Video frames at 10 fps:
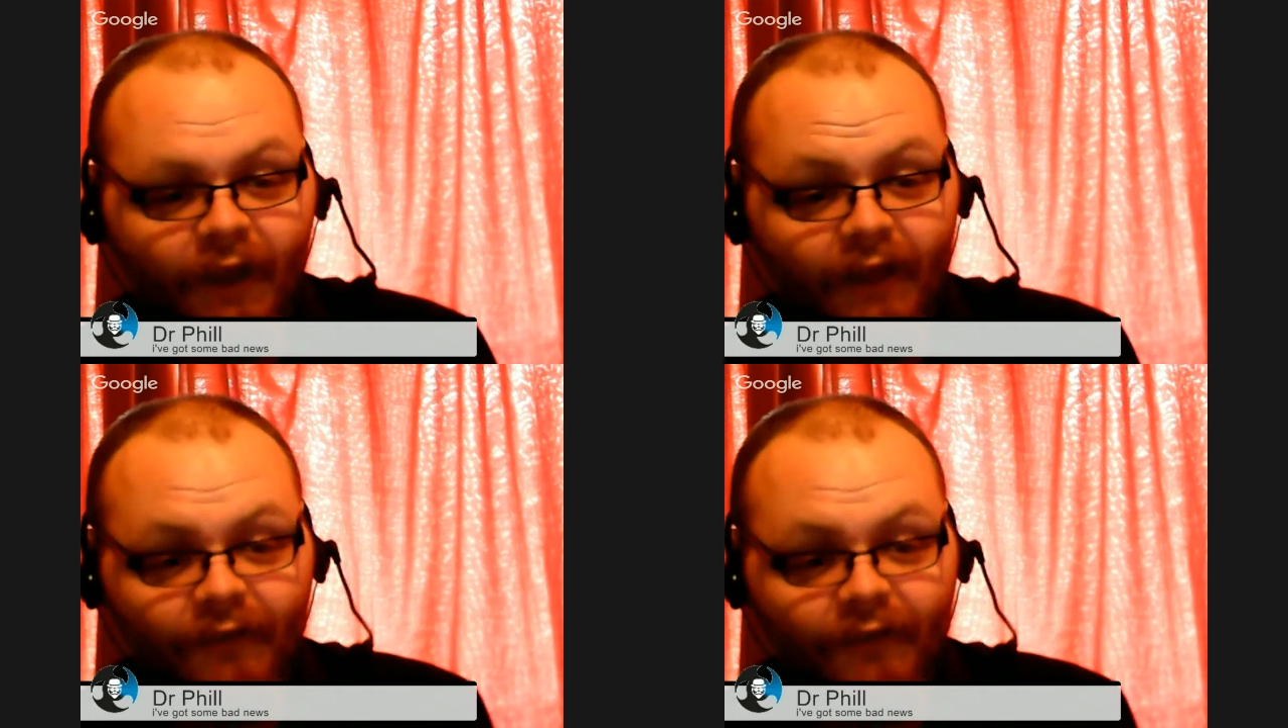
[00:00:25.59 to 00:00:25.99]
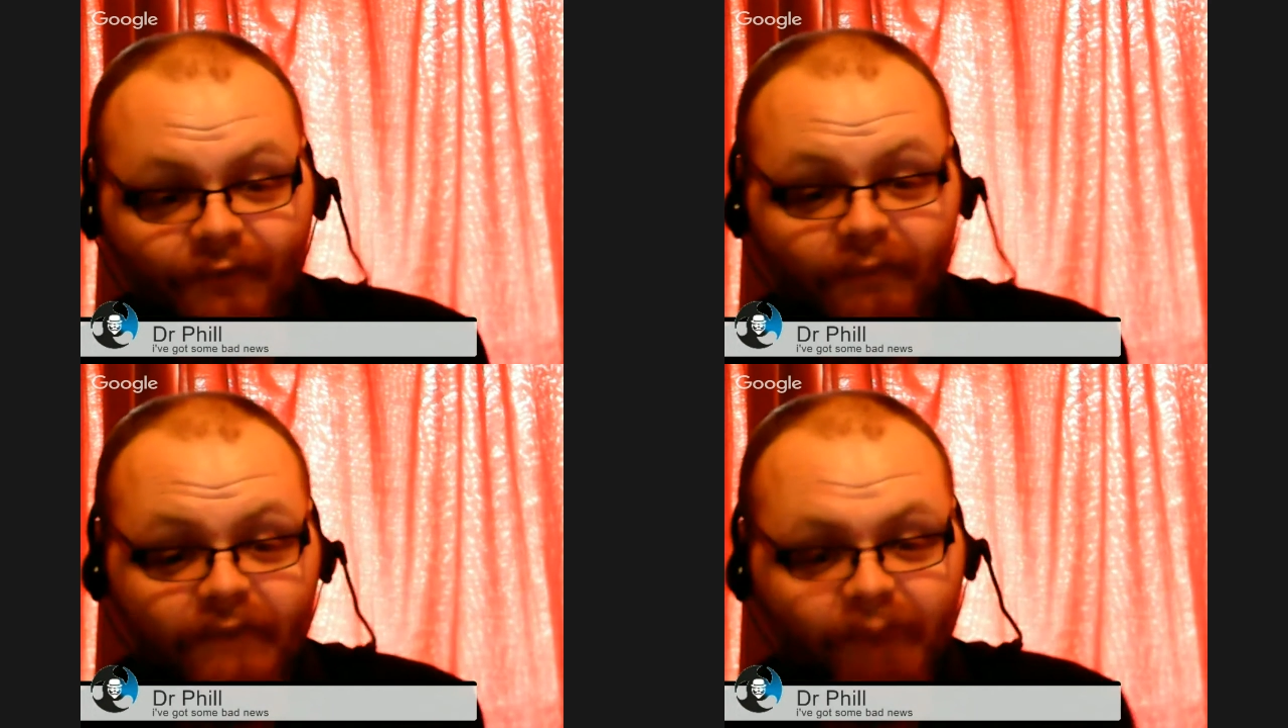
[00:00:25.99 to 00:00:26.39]

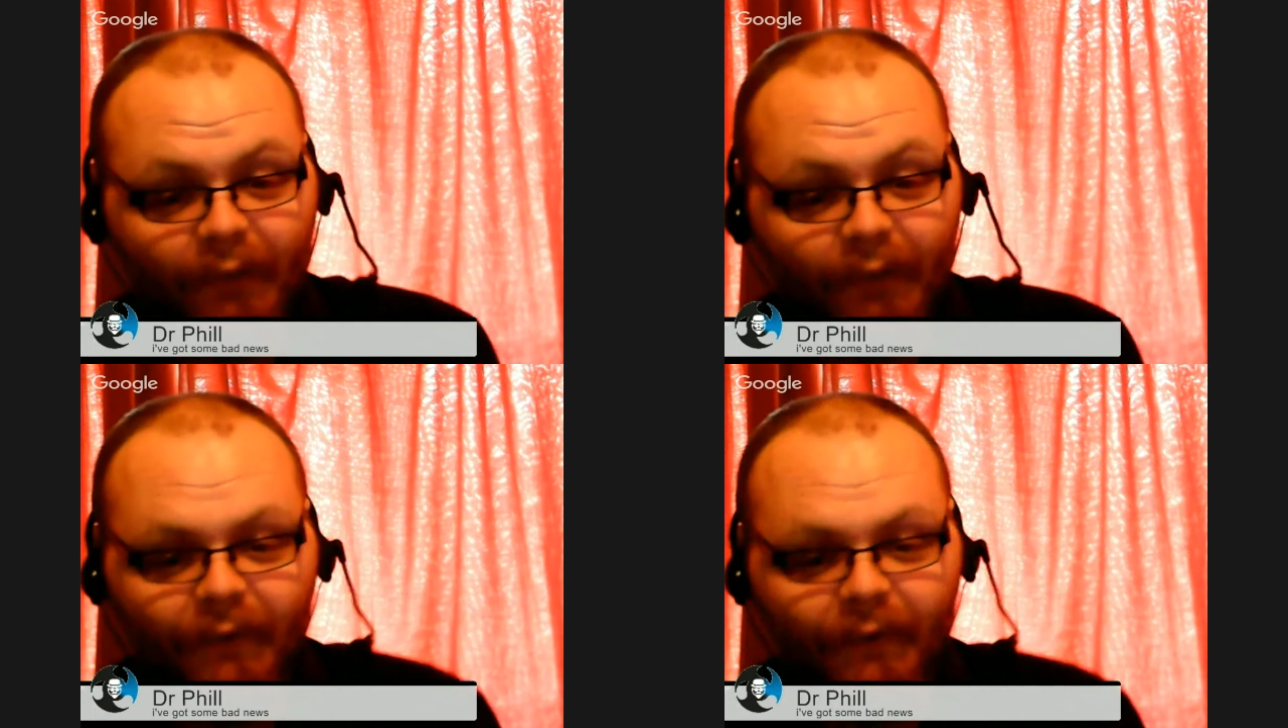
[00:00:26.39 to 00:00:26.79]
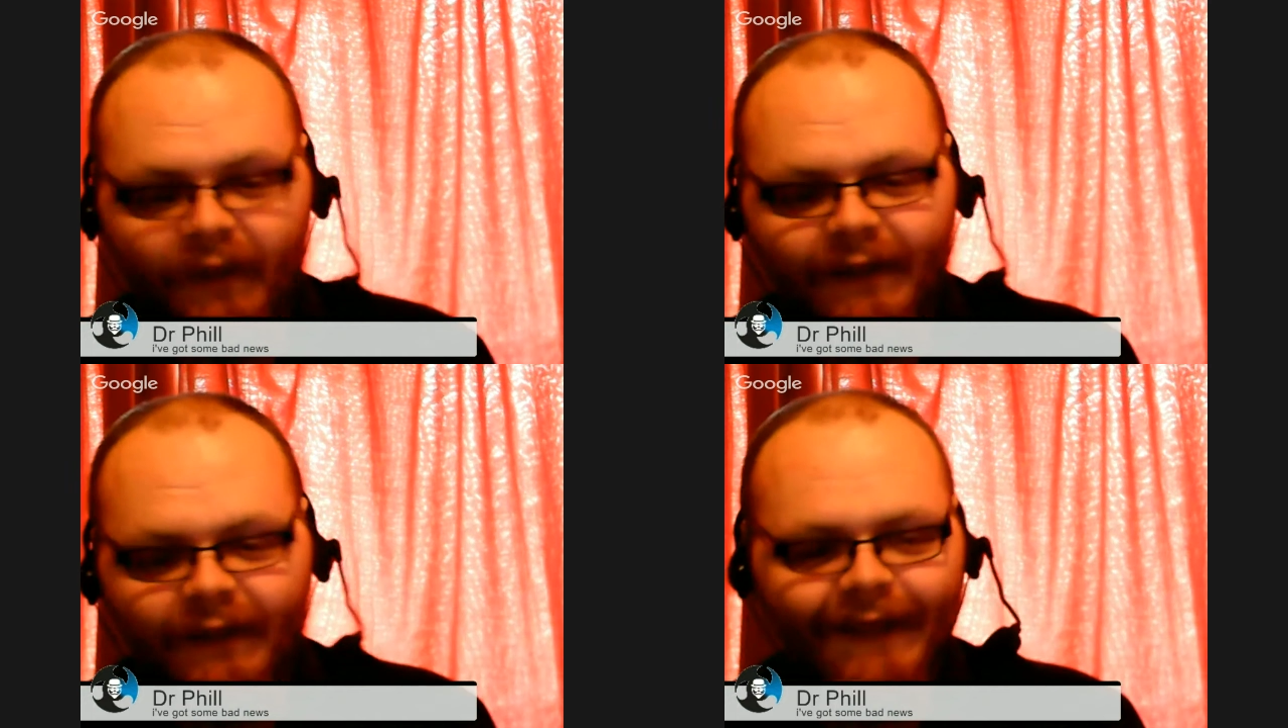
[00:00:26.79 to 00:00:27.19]
something borrowed
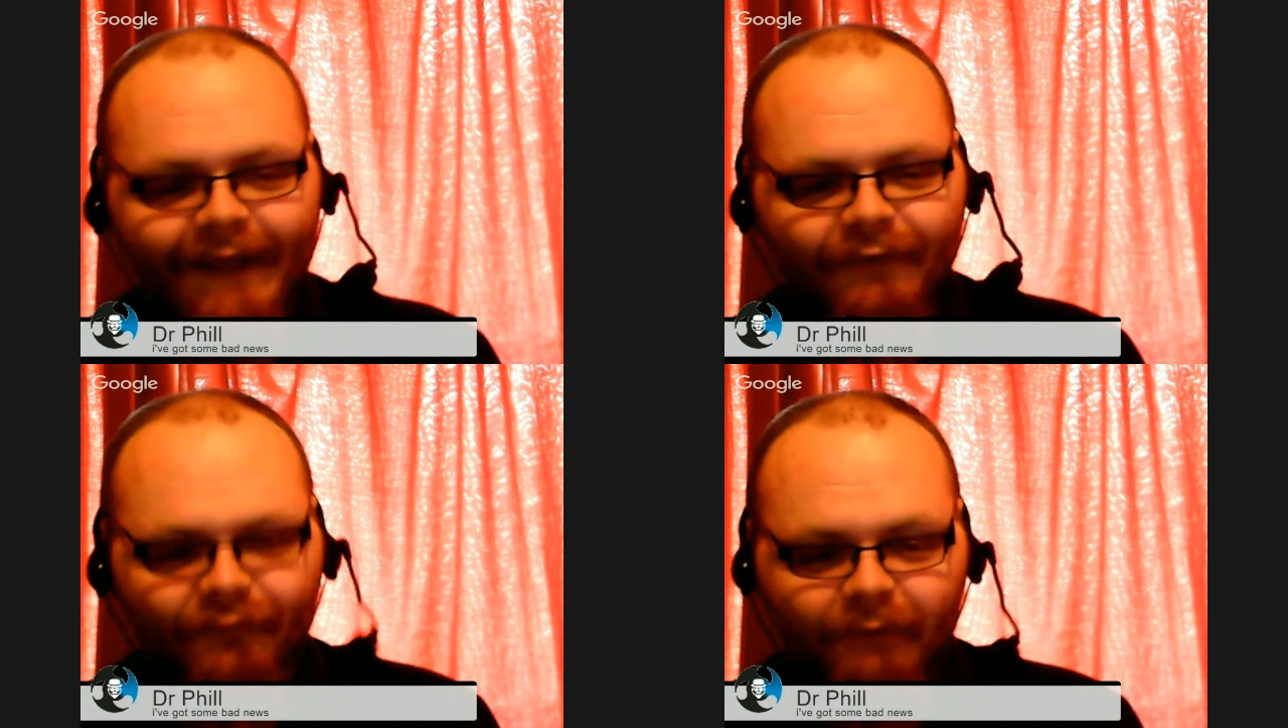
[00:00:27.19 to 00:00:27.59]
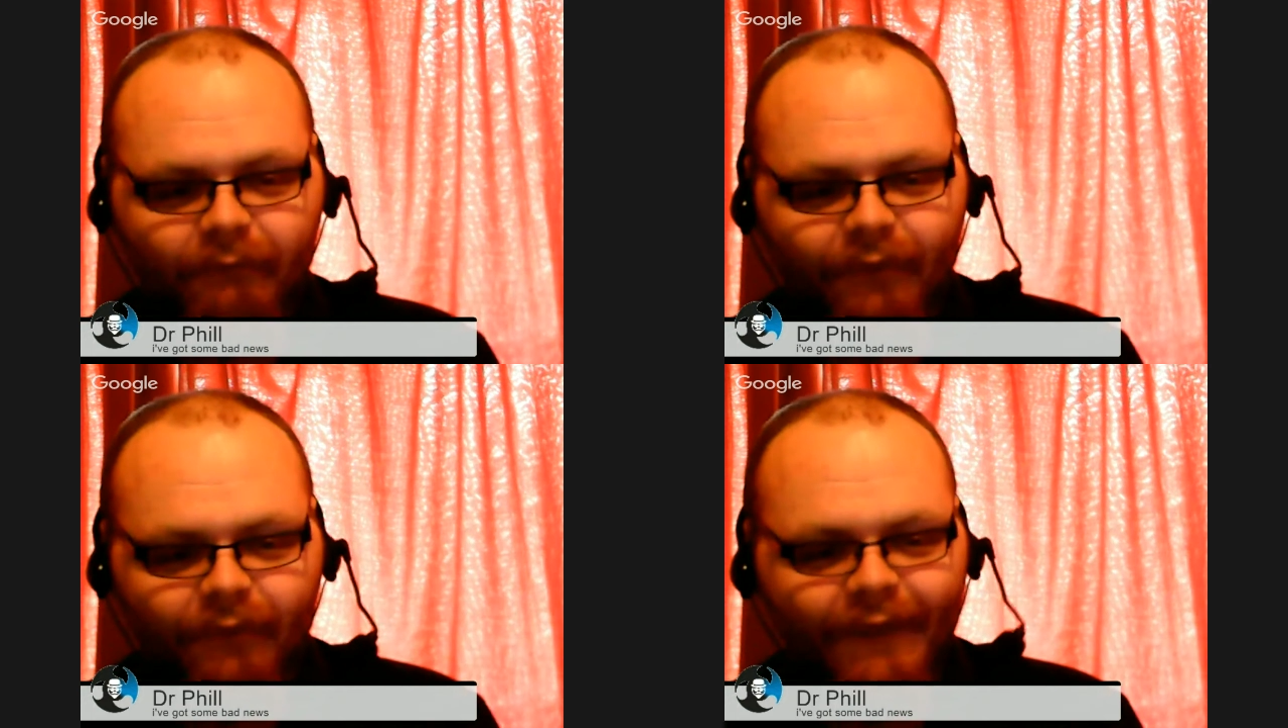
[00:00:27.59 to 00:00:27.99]
and
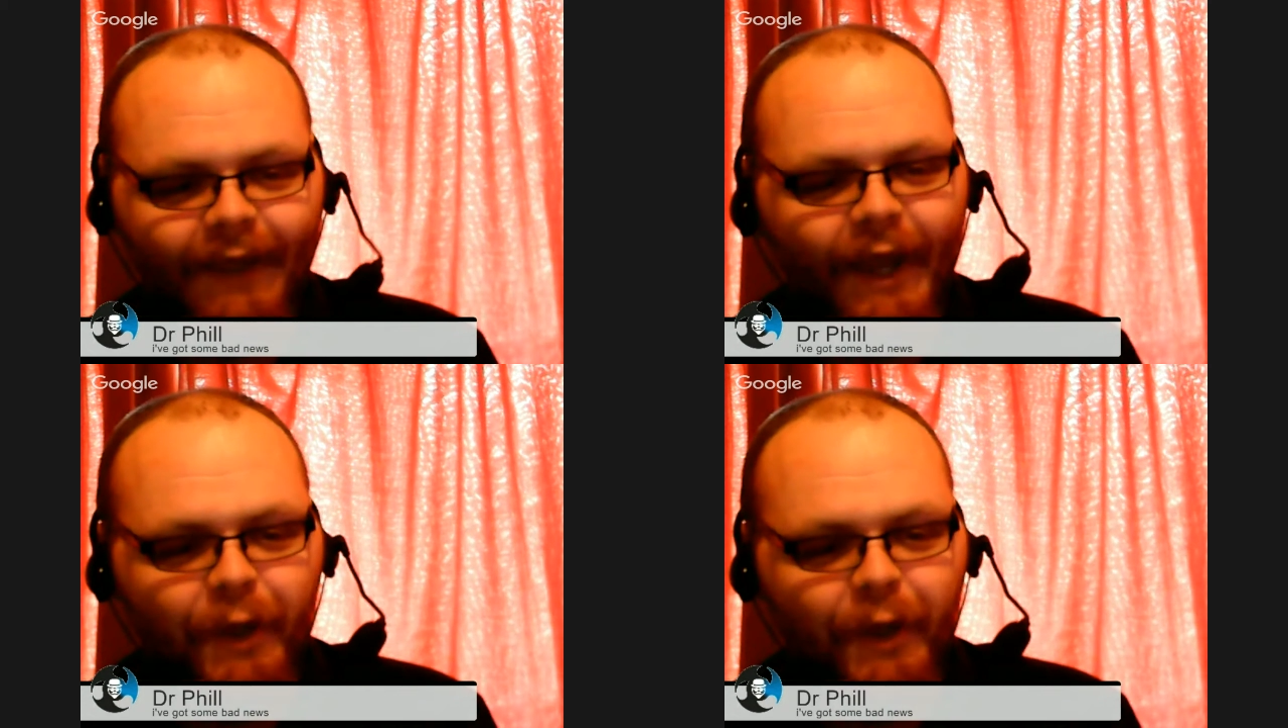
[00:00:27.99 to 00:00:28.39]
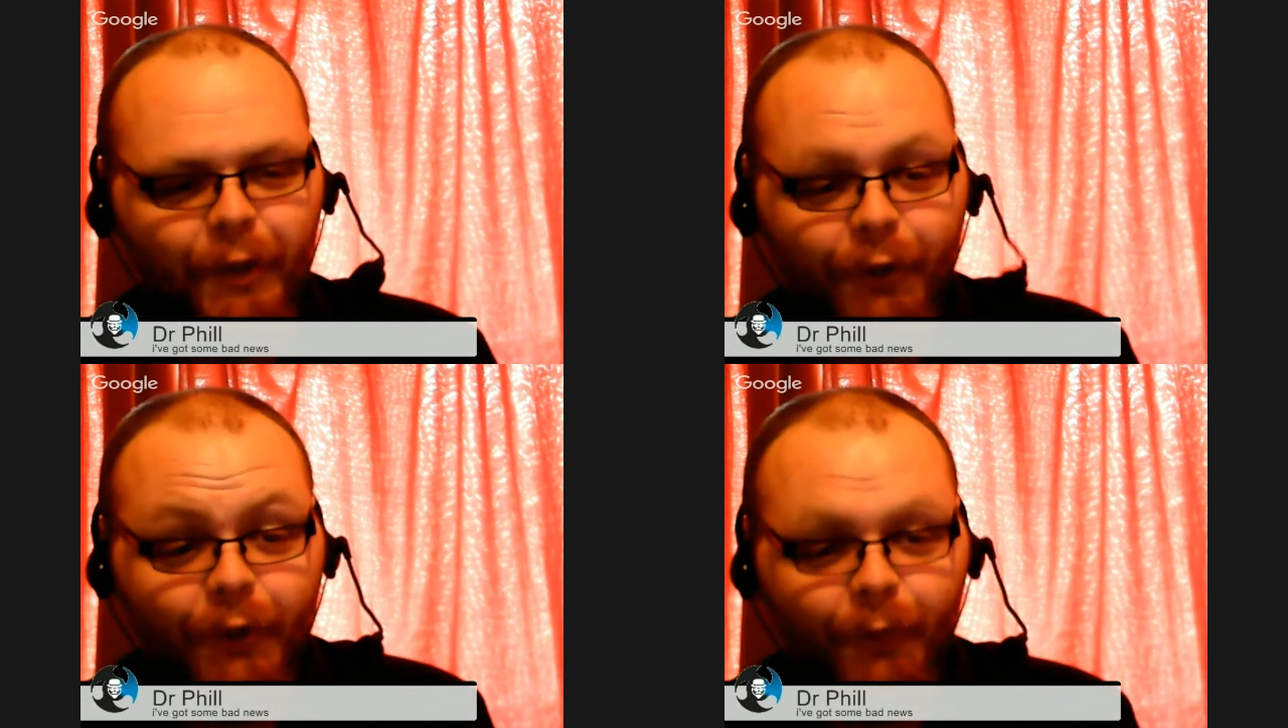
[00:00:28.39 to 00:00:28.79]
something
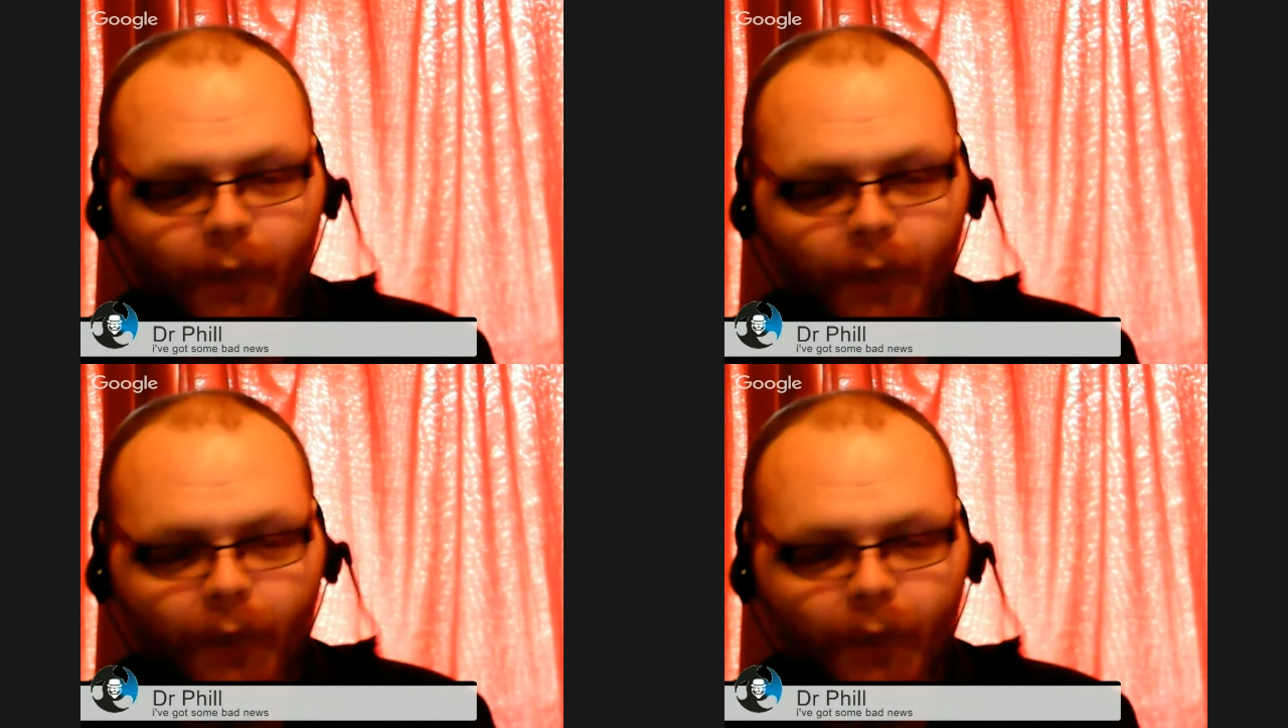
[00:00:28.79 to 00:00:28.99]
new.